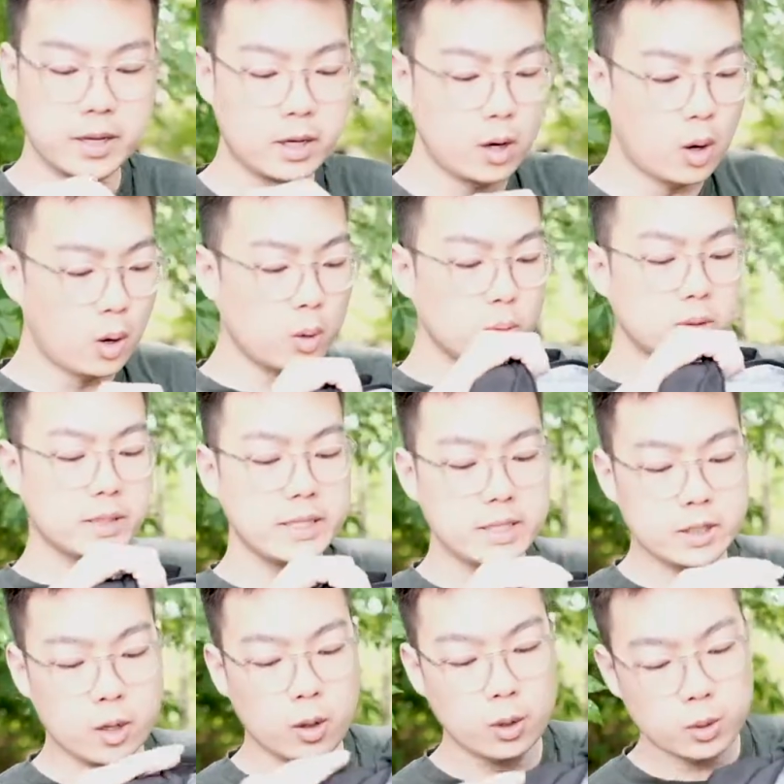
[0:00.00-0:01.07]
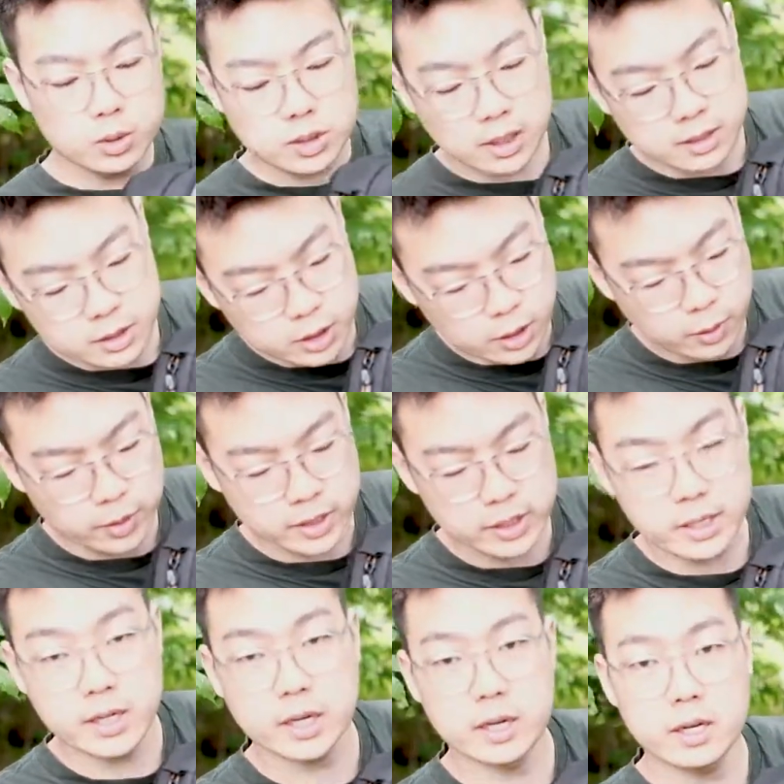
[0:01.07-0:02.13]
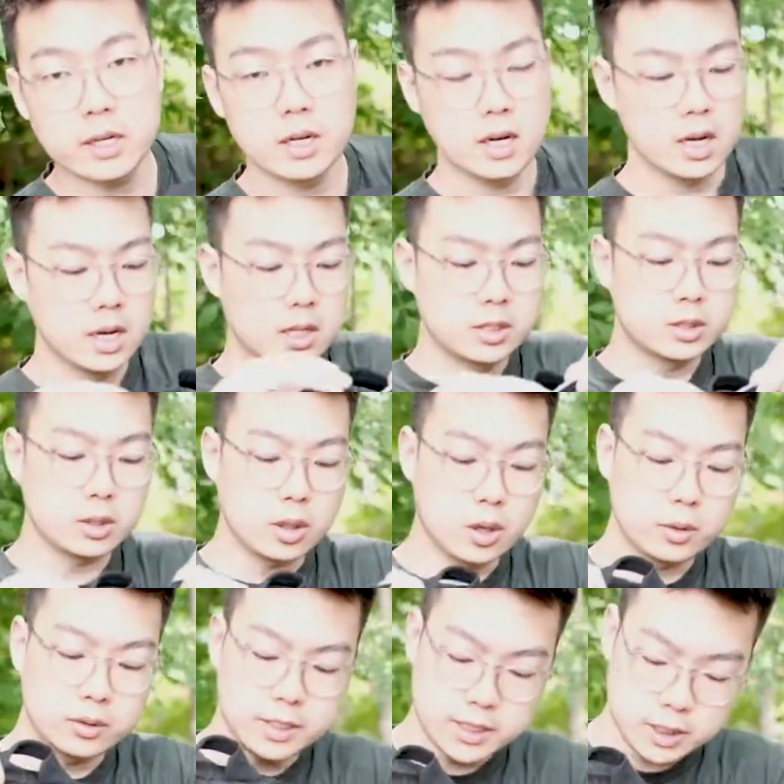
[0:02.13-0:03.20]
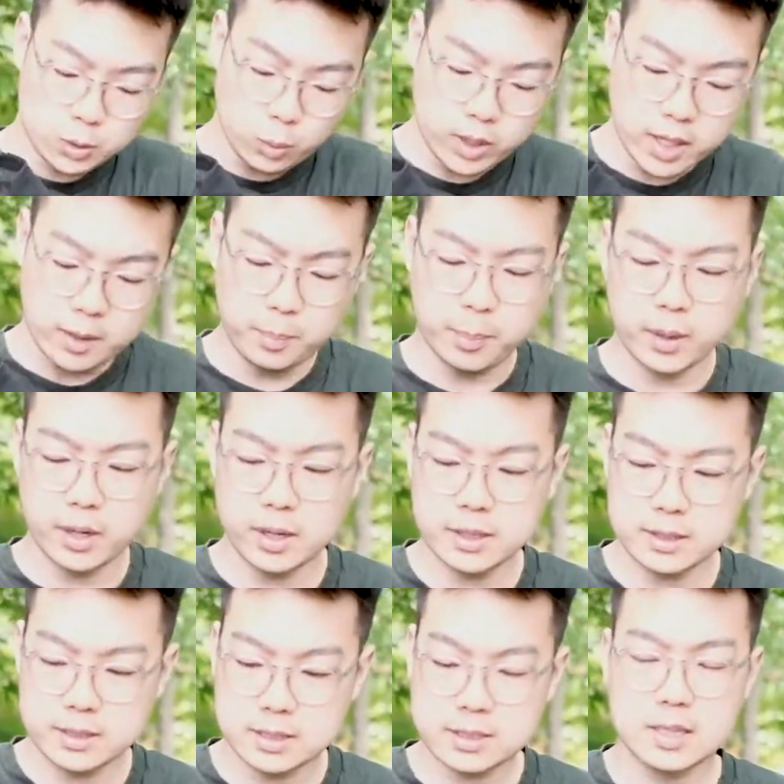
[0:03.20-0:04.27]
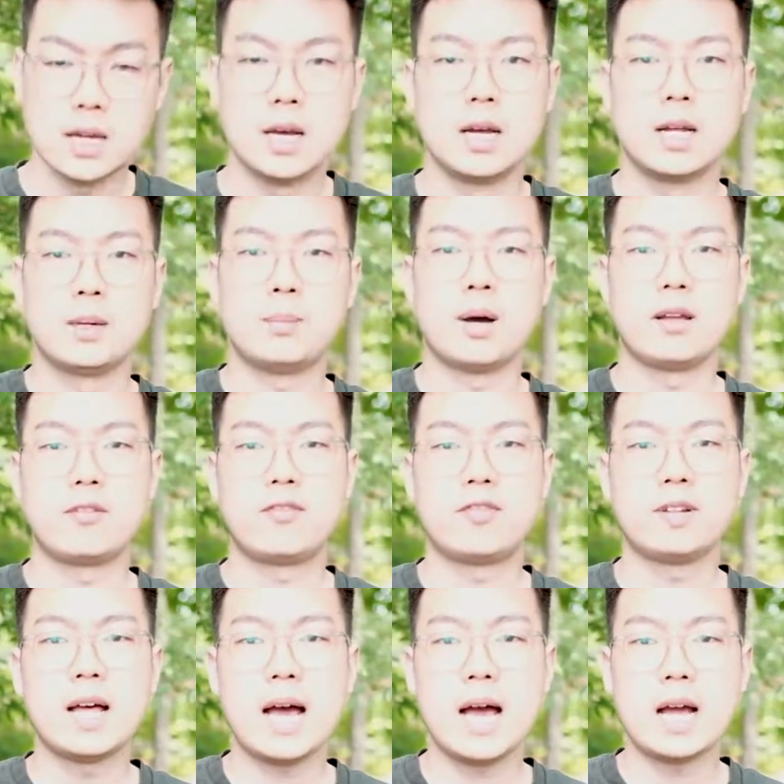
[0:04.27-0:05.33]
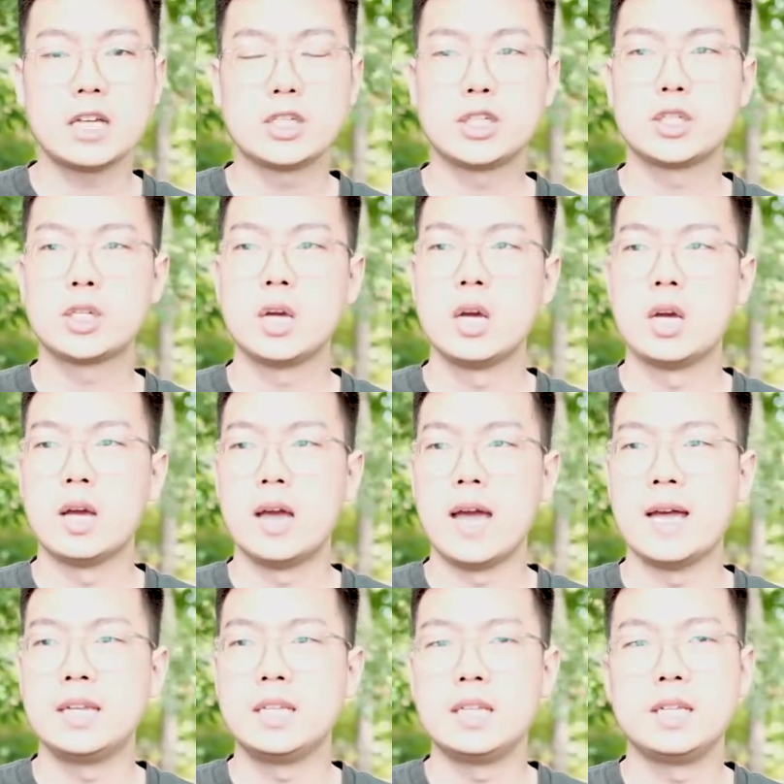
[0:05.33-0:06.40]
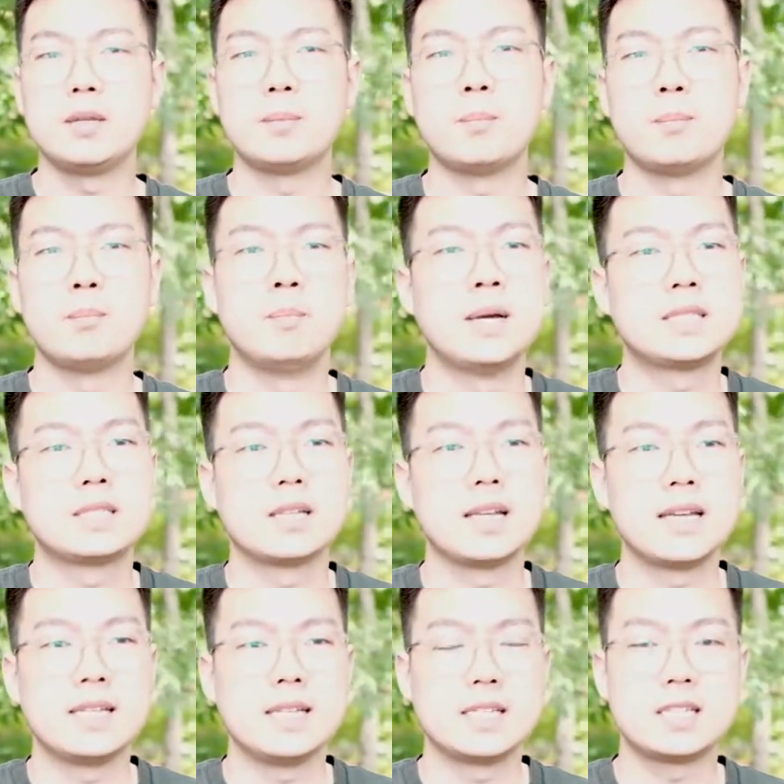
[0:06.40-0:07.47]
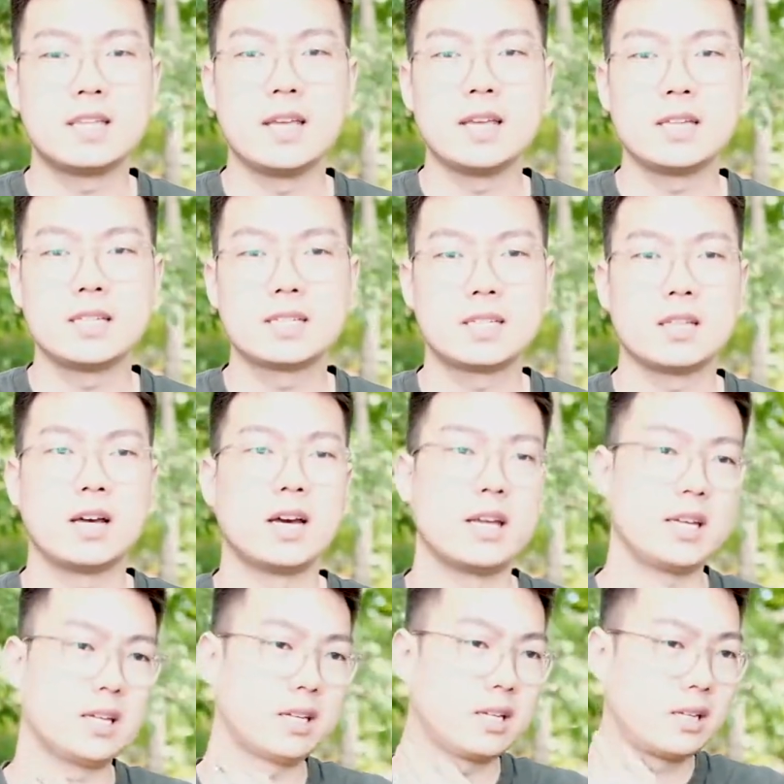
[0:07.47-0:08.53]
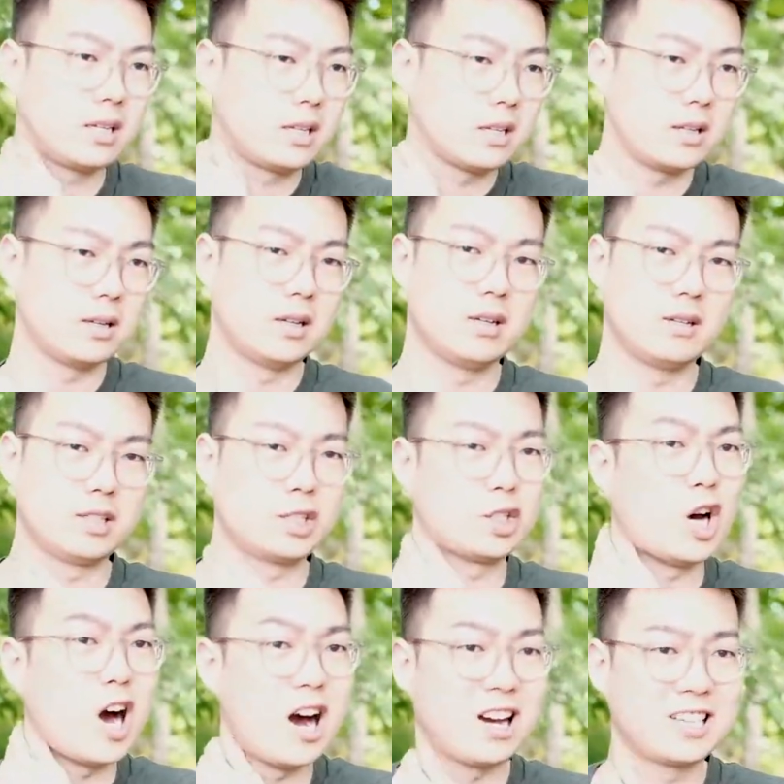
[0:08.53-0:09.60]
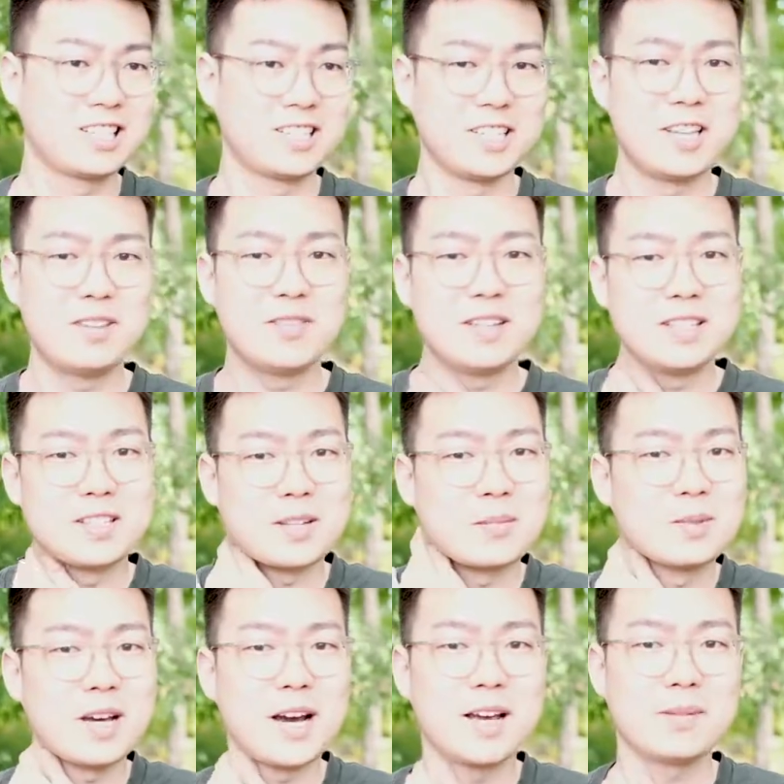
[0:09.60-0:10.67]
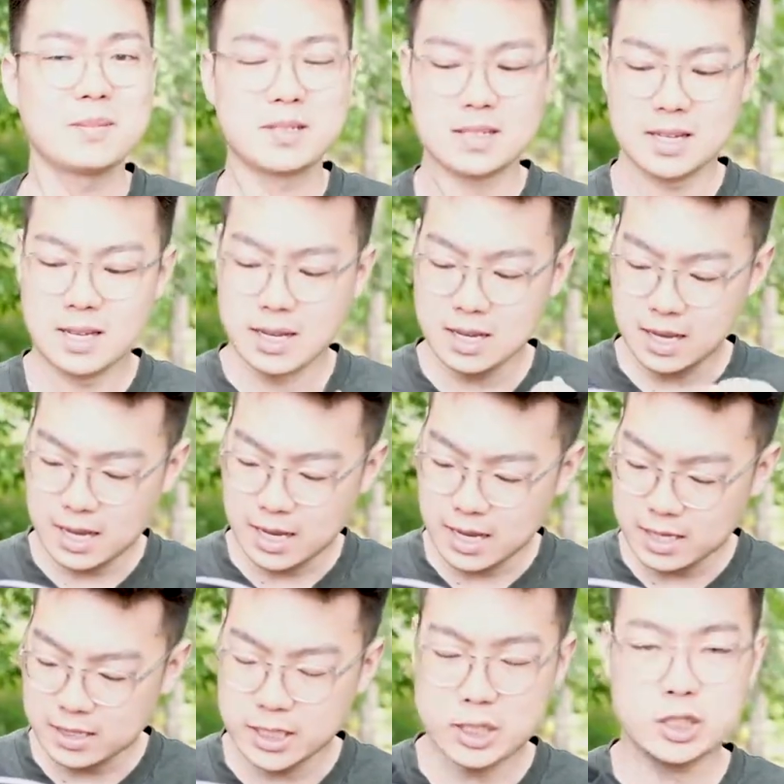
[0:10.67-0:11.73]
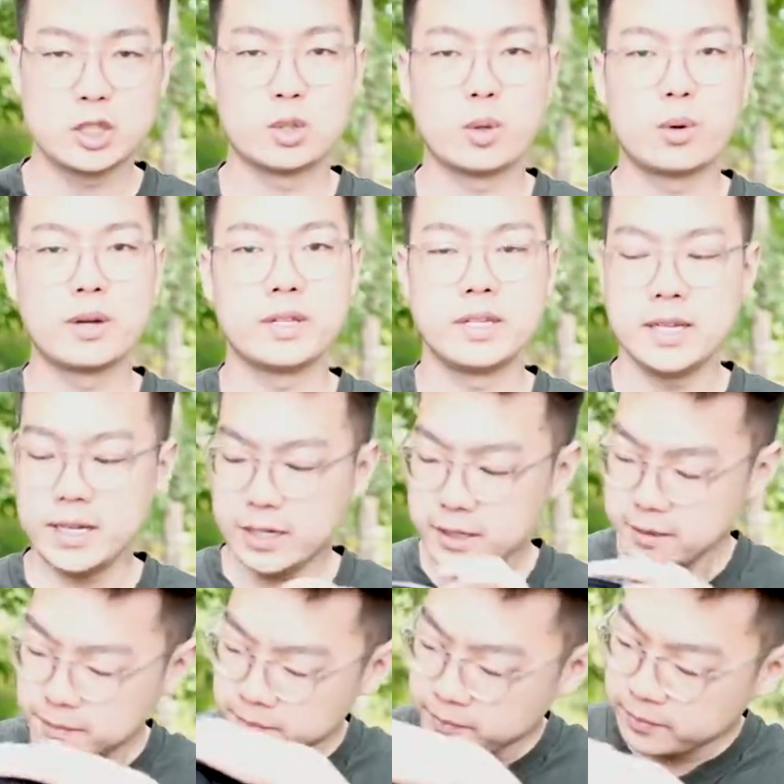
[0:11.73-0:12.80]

it only goes until here. So this is where I put my flash, any miscellaneous things like socks even sometimes, and I just throw it in here.